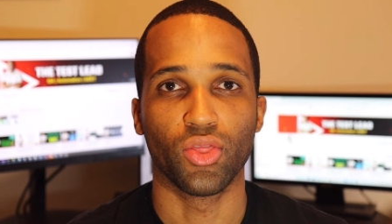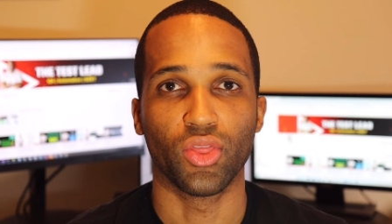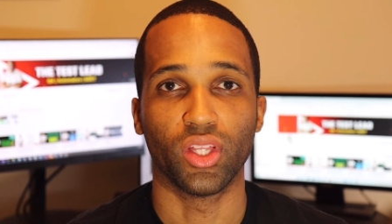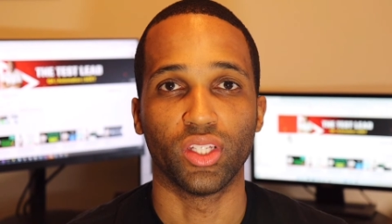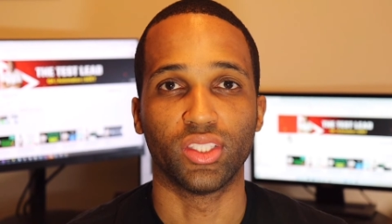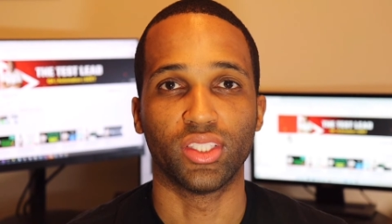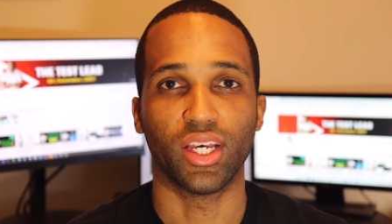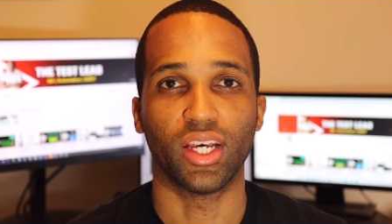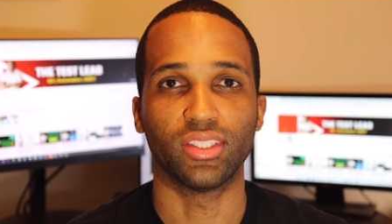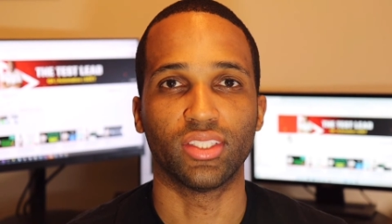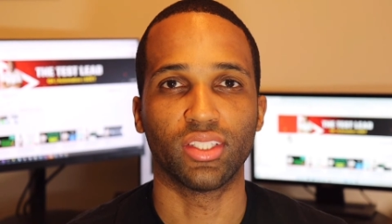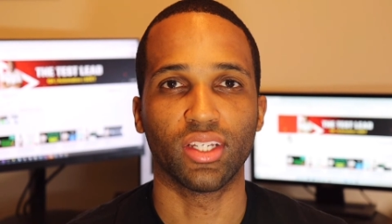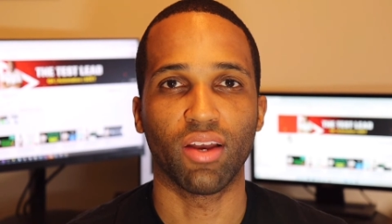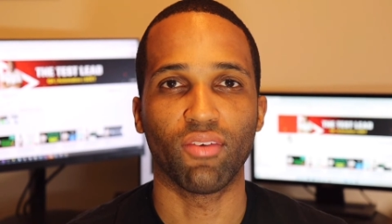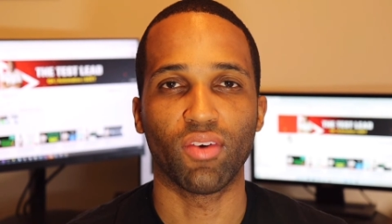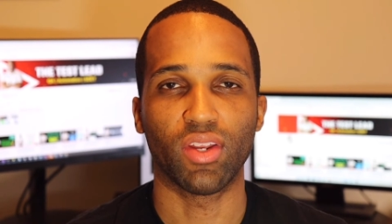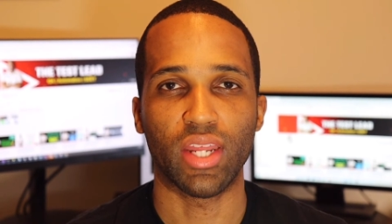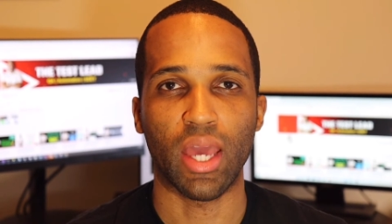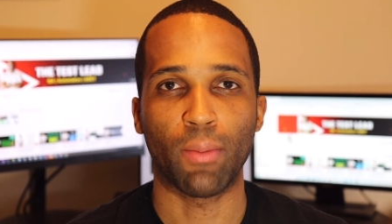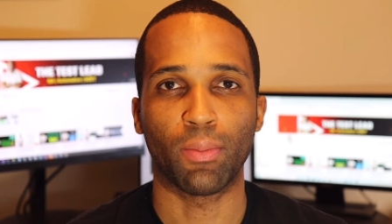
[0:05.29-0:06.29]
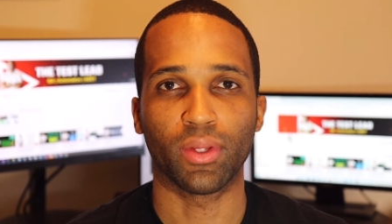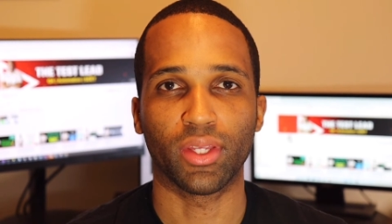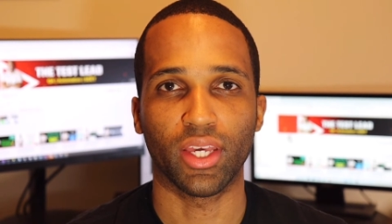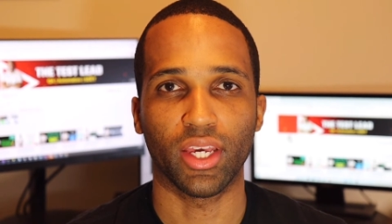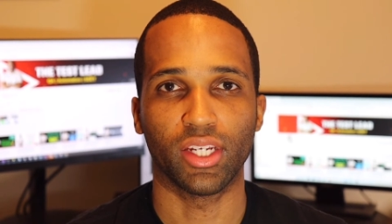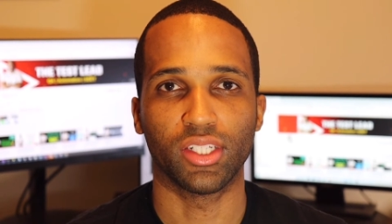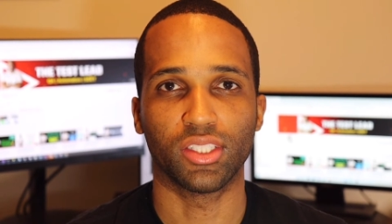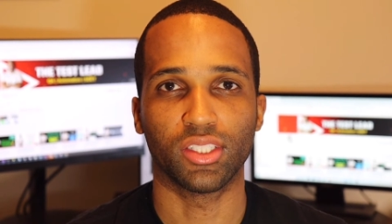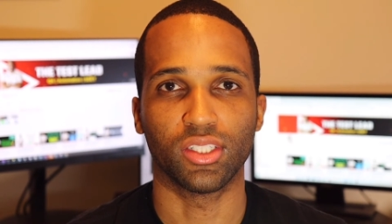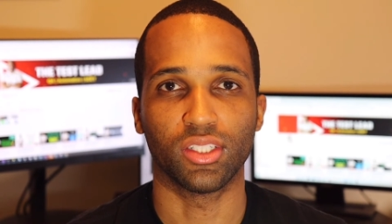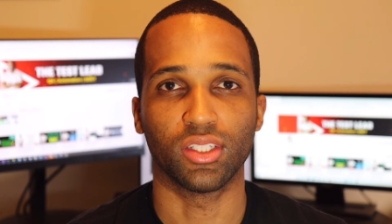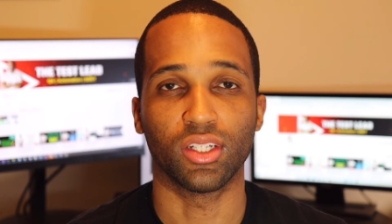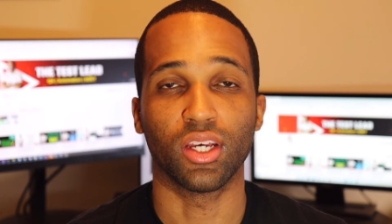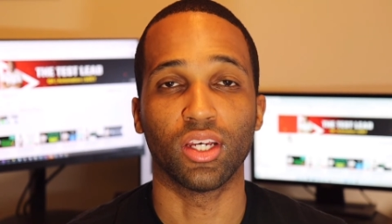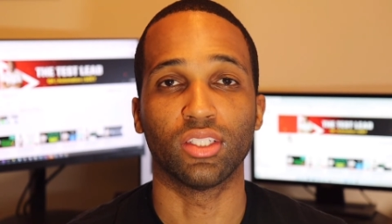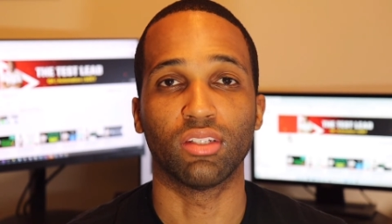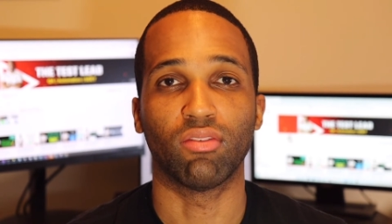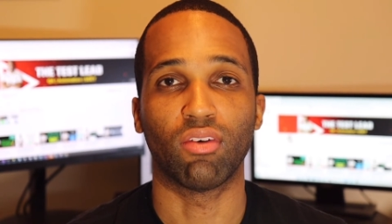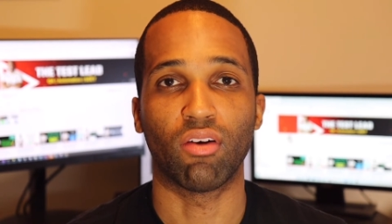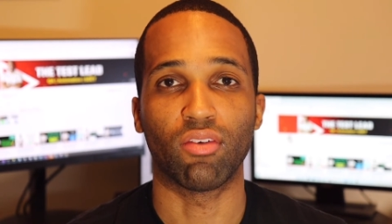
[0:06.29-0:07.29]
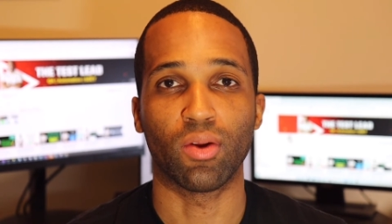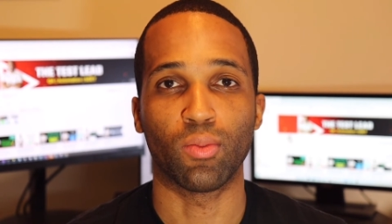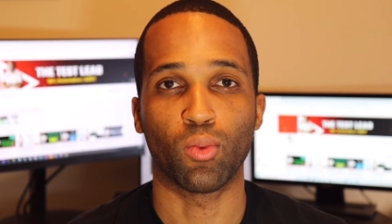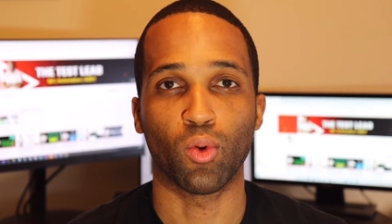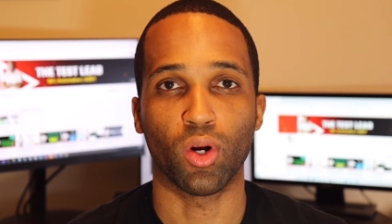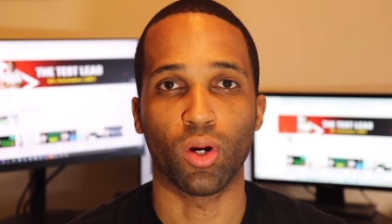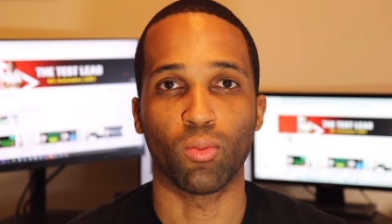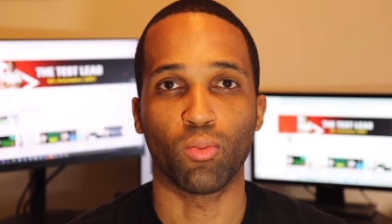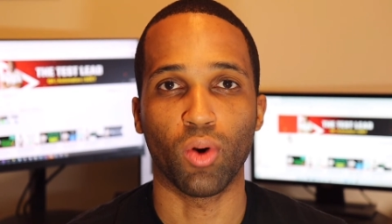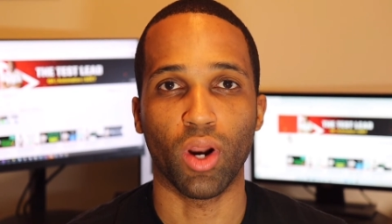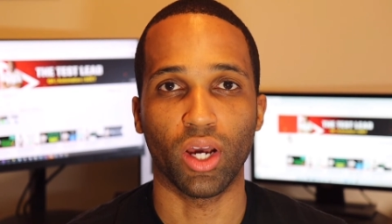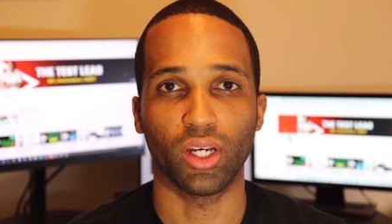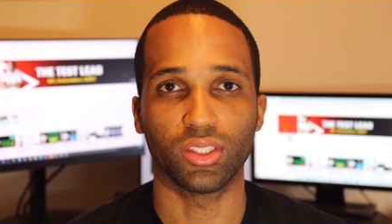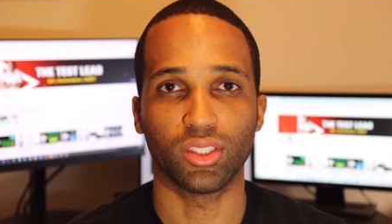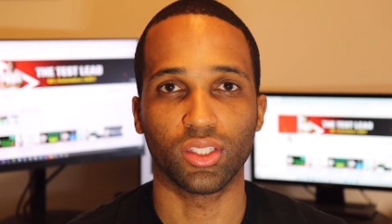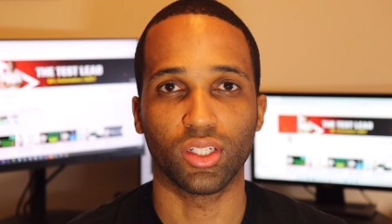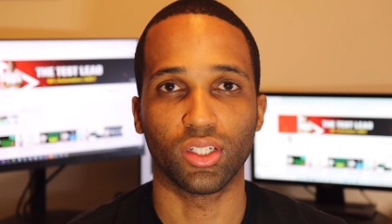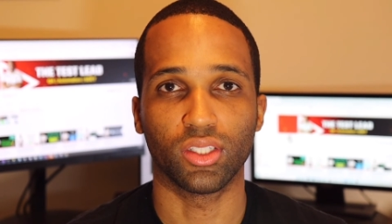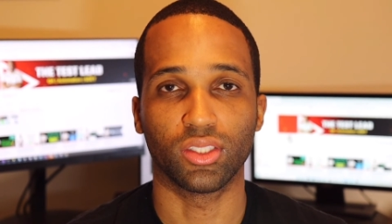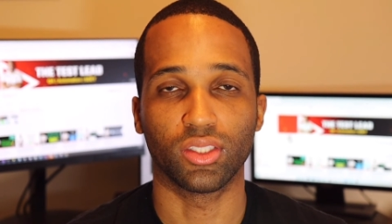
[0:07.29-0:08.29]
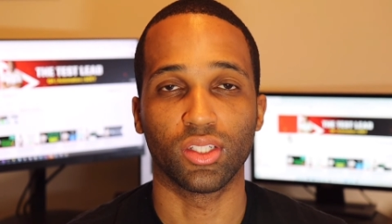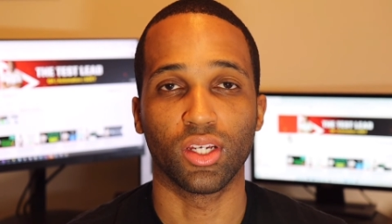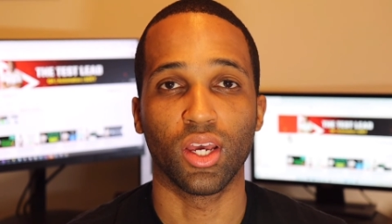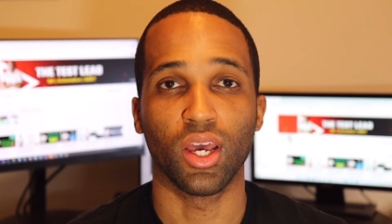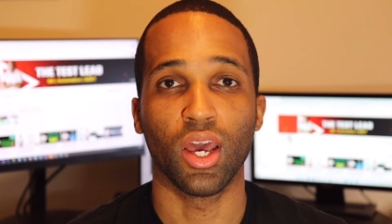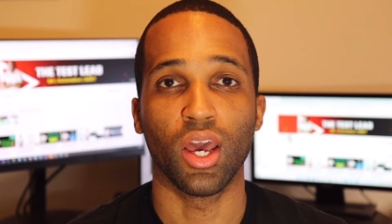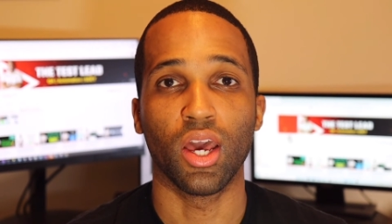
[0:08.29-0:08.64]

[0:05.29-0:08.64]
The testing of any application is a very important process,